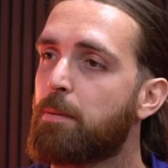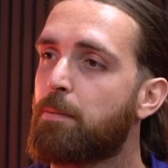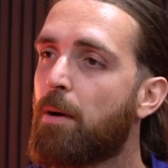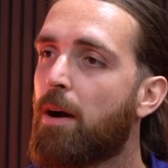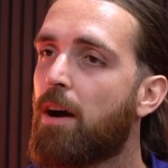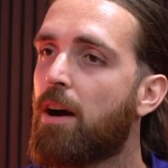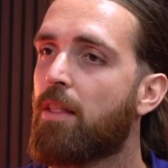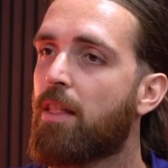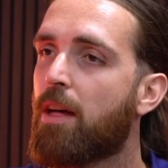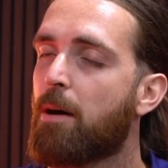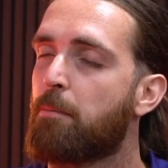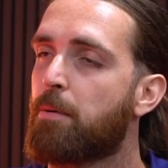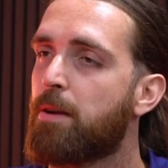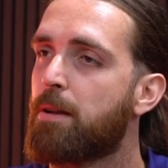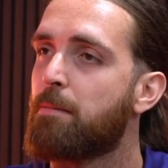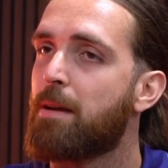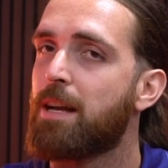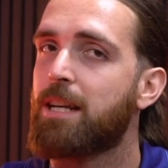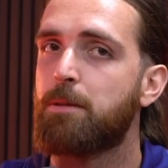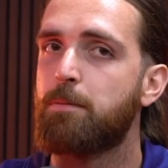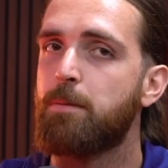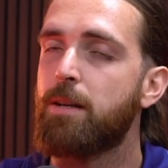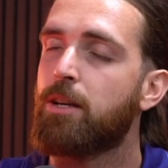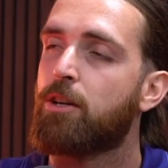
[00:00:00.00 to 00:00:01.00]
part of that, but it
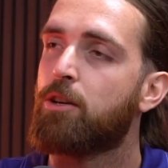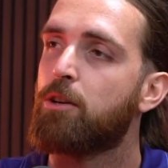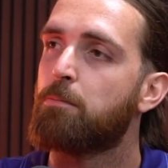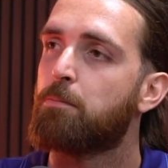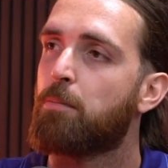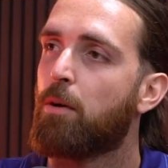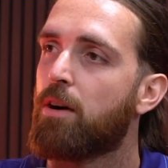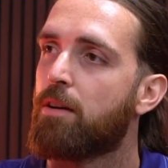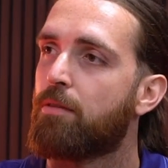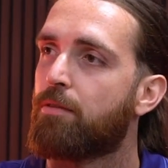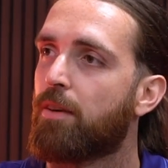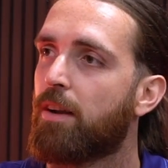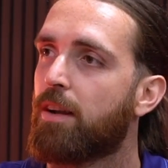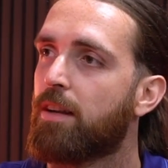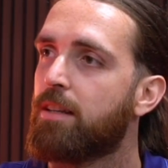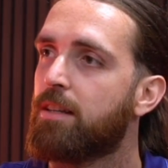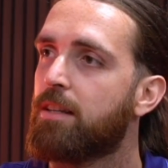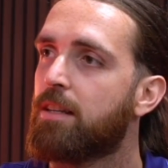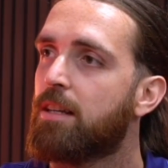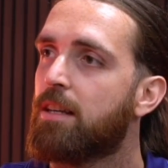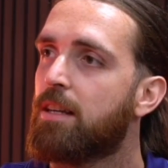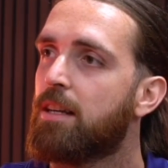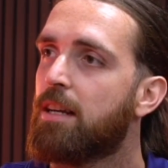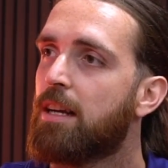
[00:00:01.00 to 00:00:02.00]
makes me a good boyfriend.